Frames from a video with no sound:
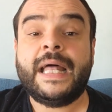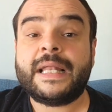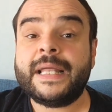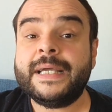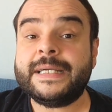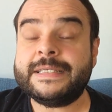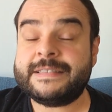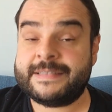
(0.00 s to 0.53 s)

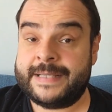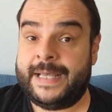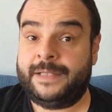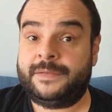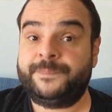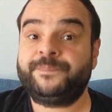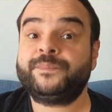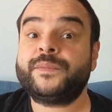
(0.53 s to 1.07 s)
Like I
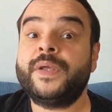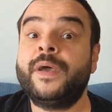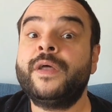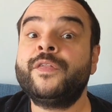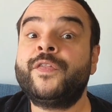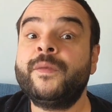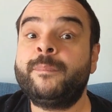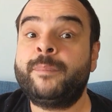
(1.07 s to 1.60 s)
said,
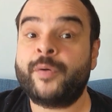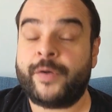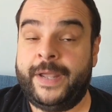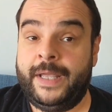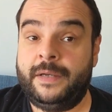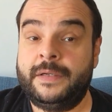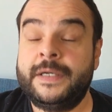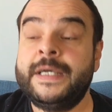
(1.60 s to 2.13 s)
the
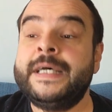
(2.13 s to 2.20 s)
brain,